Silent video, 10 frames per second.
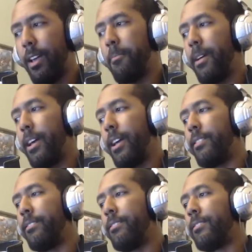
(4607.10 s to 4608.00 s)
man.
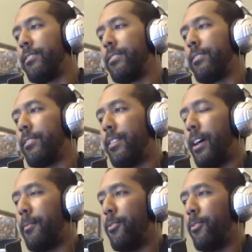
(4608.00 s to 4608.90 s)

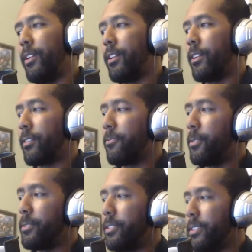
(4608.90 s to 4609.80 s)
I'm really looking
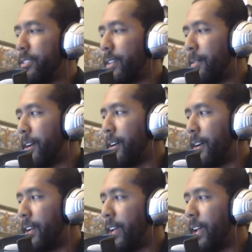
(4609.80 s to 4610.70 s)
forward to this.
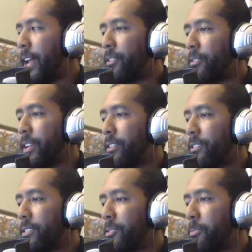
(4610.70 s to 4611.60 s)
And I don't think it'll
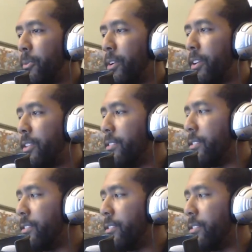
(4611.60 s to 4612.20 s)
disappoint either.